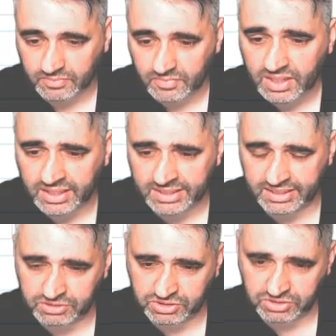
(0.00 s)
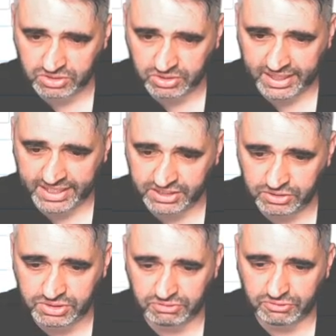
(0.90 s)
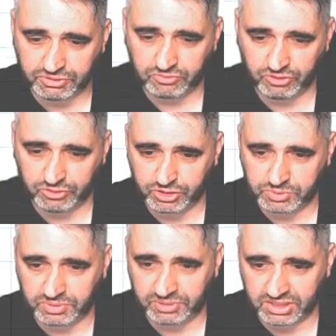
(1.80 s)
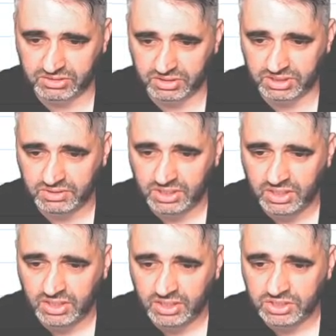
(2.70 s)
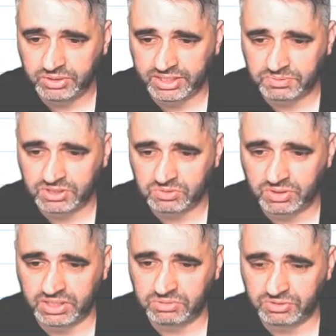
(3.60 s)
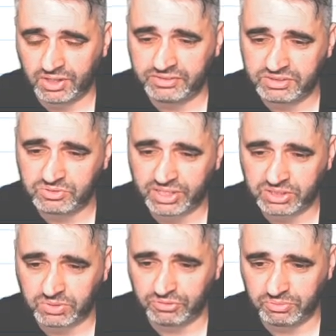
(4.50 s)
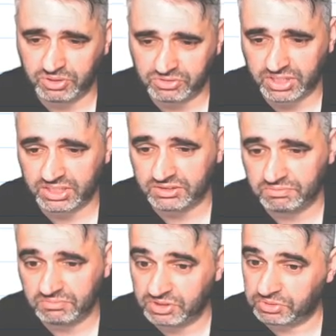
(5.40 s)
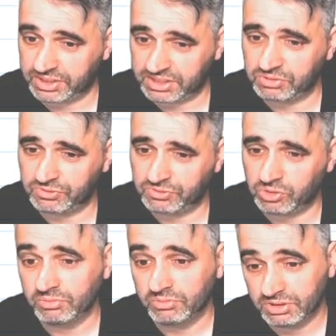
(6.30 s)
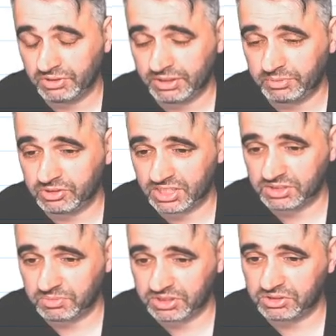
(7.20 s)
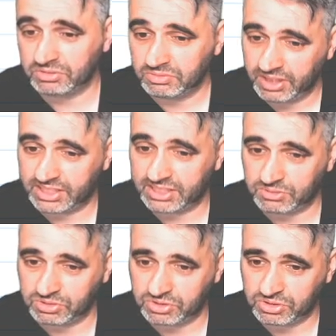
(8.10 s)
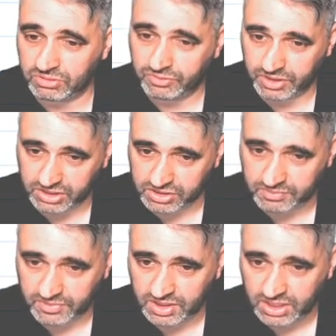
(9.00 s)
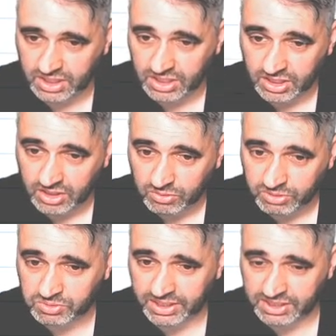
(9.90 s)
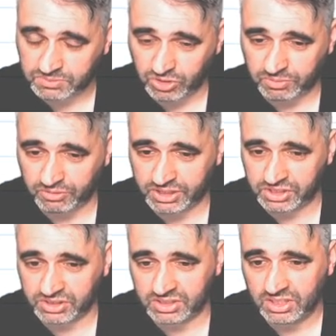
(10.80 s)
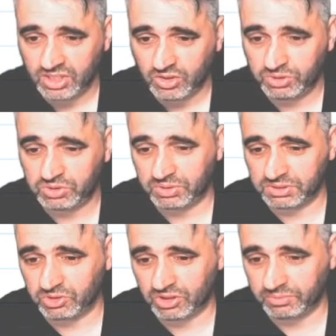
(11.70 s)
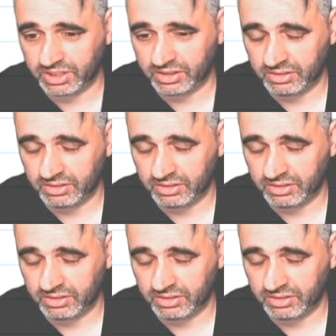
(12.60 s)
Now let's look at it using reverse beam desk order. 2x plus 1 equals 5. Subtract 1 from both sides. 2x equals 4. Divide both sides by 2. X equals 2. Finished. Which one has more operations? Which one is more complicated?